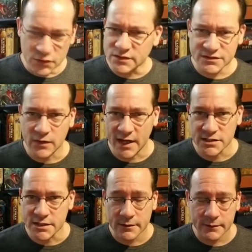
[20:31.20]
Good
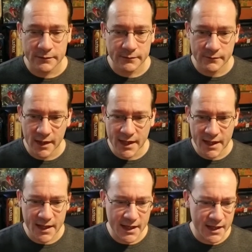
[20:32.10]
strategy.
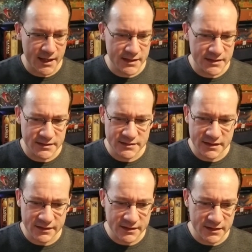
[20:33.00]
And
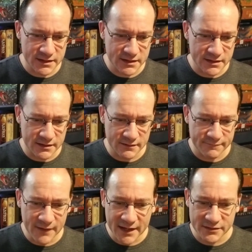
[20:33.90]
the
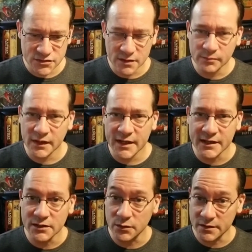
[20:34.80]
fact that you can play
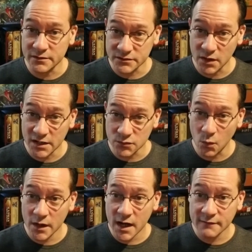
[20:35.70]
it, you know, either as a
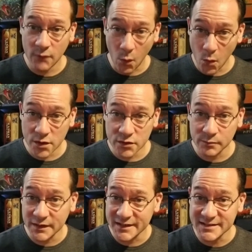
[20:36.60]
one-off, or you can
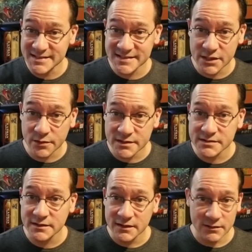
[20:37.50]
play it in the
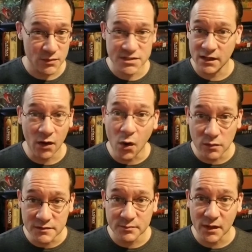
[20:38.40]
series, which I'll
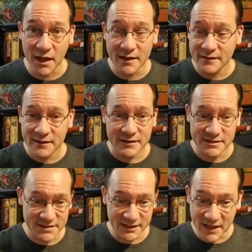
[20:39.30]
always play,
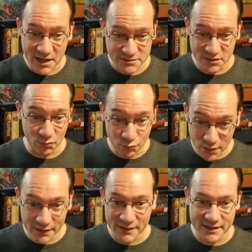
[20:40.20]
because it allows you to
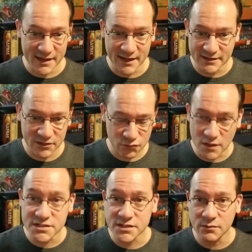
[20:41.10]
really get
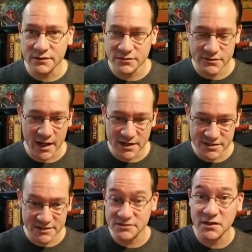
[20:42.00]
crunchy with your
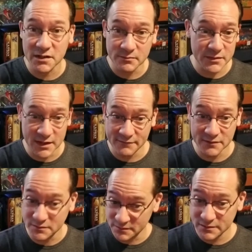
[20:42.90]
strategy, because you have
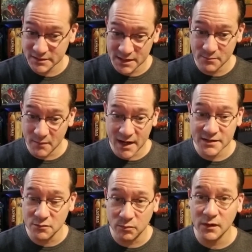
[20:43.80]
to keep in
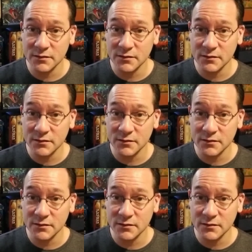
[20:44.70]
mind, you